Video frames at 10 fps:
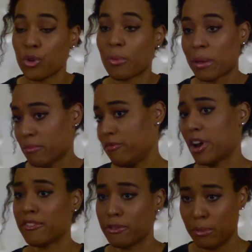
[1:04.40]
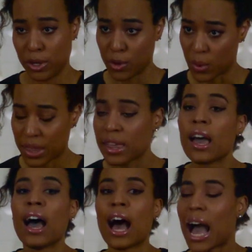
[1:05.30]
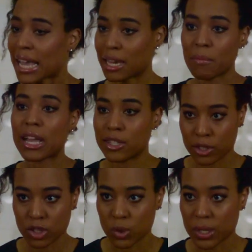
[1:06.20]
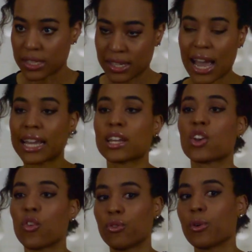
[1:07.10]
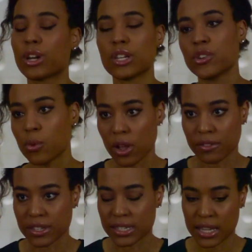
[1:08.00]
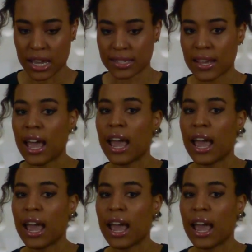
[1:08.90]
whom I'm very familiar with, I can make certain choices. I can go forward and do all of these things.